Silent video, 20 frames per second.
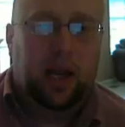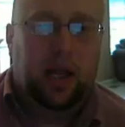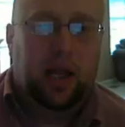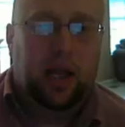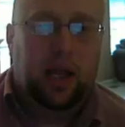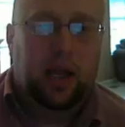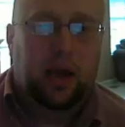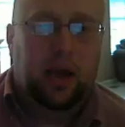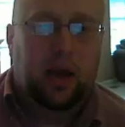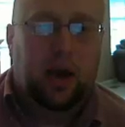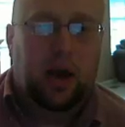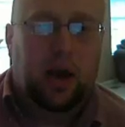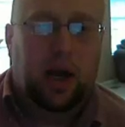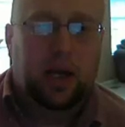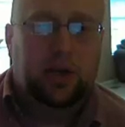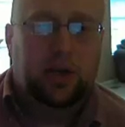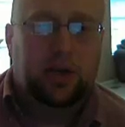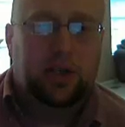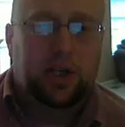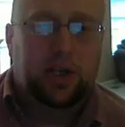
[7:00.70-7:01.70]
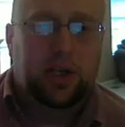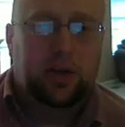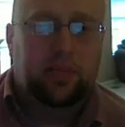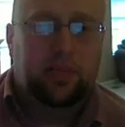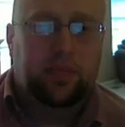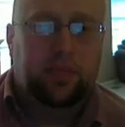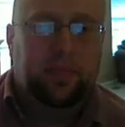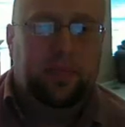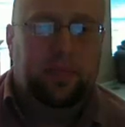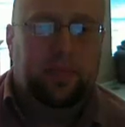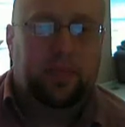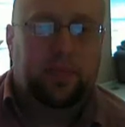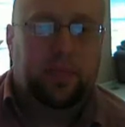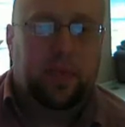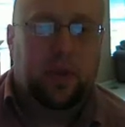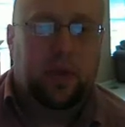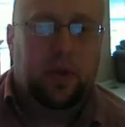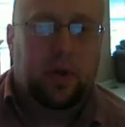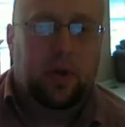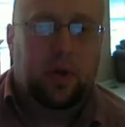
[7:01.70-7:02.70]
Okay, so we're going to be
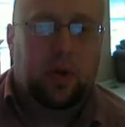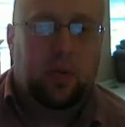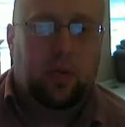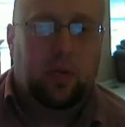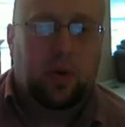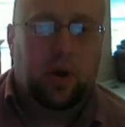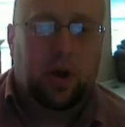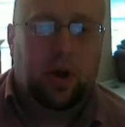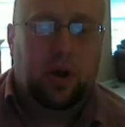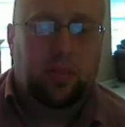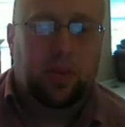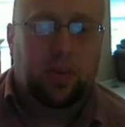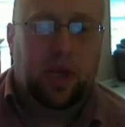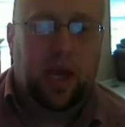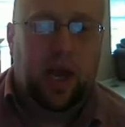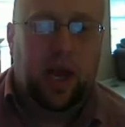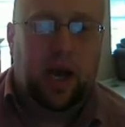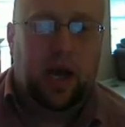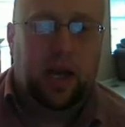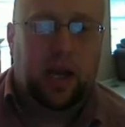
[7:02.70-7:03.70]
adding hydrogen.